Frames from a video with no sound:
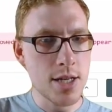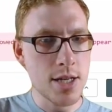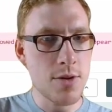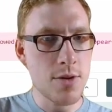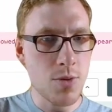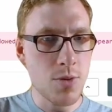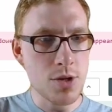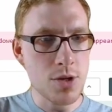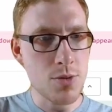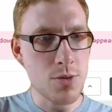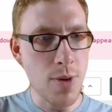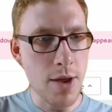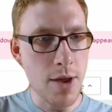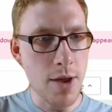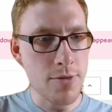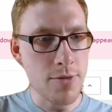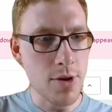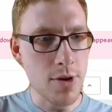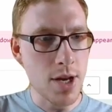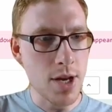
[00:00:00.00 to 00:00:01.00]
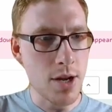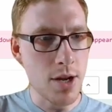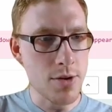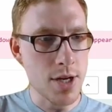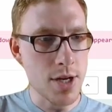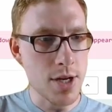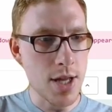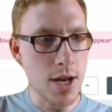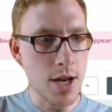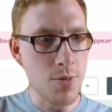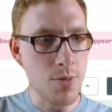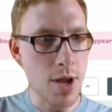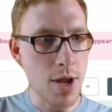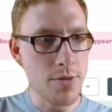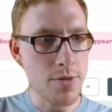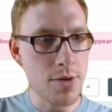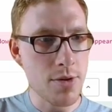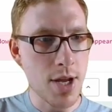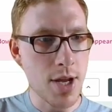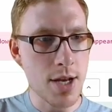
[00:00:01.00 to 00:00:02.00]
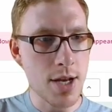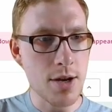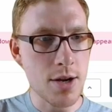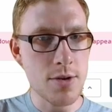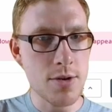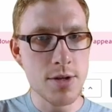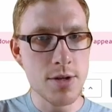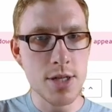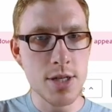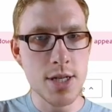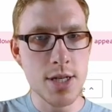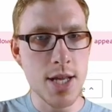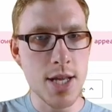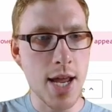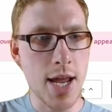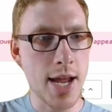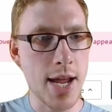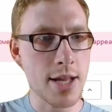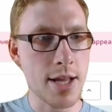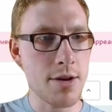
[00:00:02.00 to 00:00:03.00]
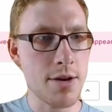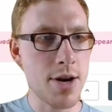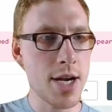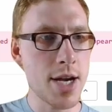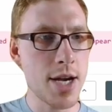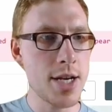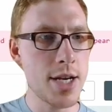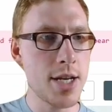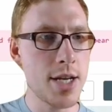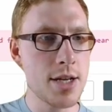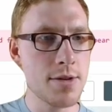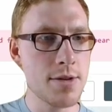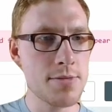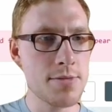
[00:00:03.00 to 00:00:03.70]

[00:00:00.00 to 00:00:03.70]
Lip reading: what do we have to get out in the end? We have to get out the actor ID.